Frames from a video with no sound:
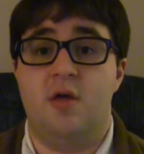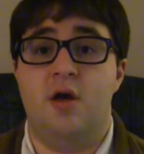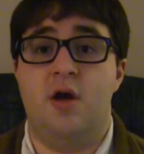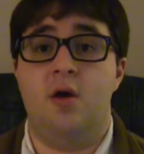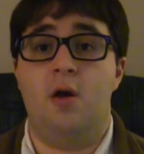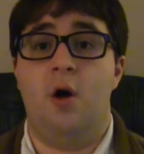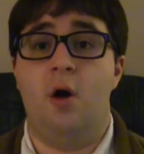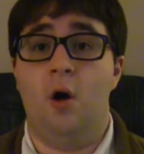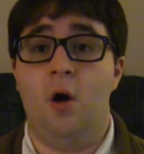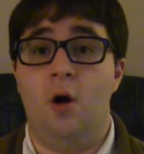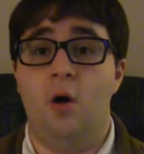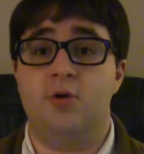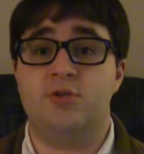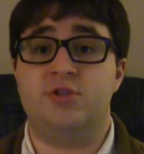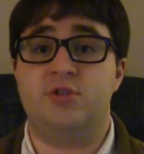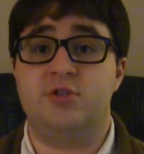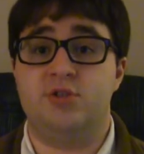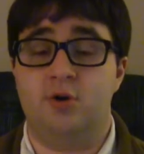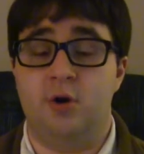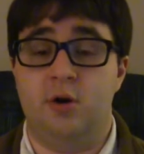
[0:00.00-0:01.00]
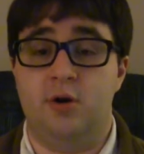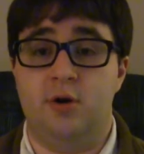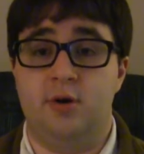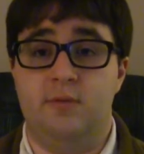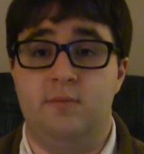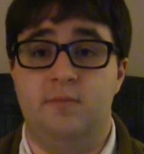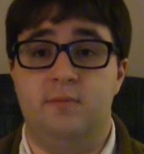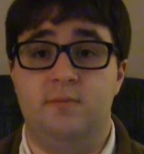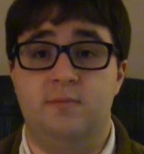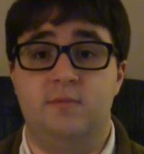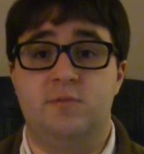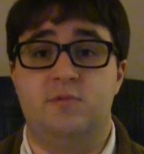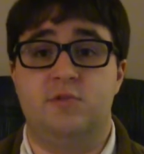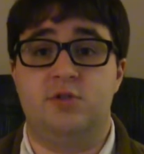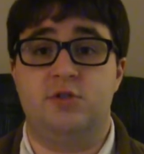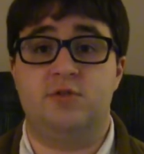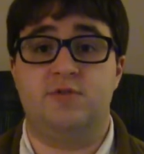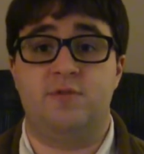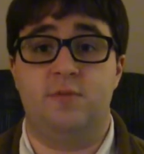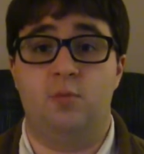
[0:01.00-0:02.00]
It all started
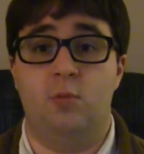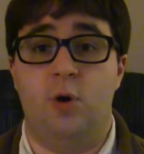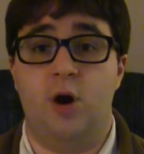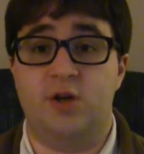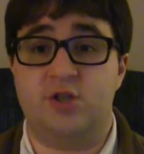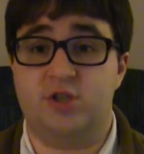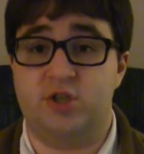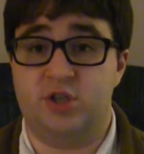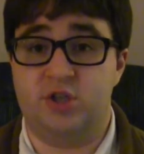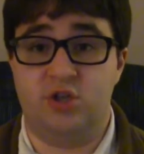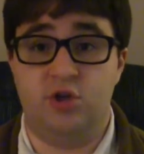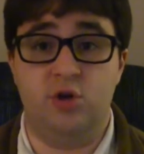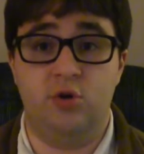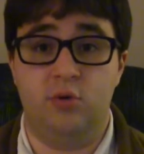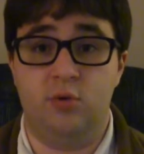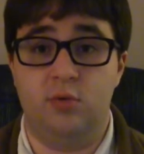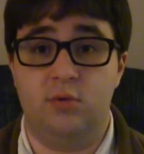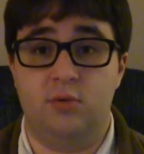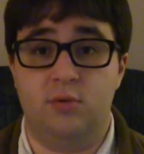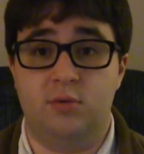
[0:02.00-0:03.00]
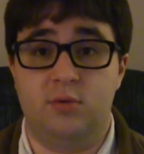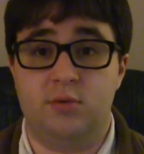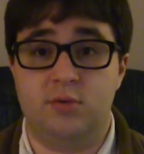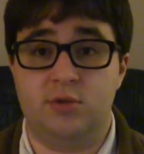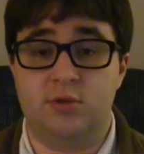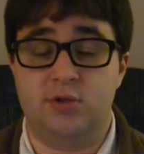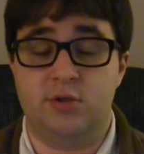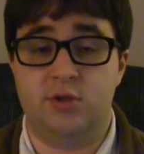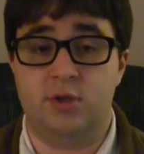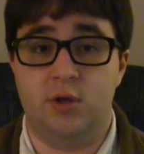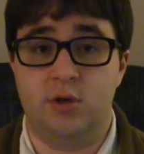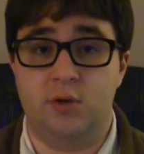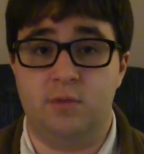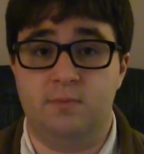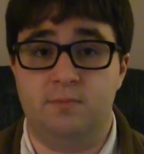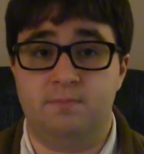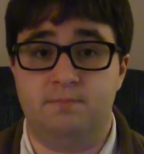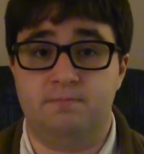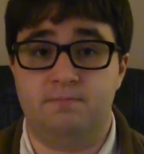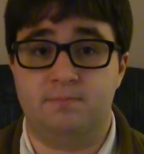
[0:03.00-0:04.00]
just from watching you. So,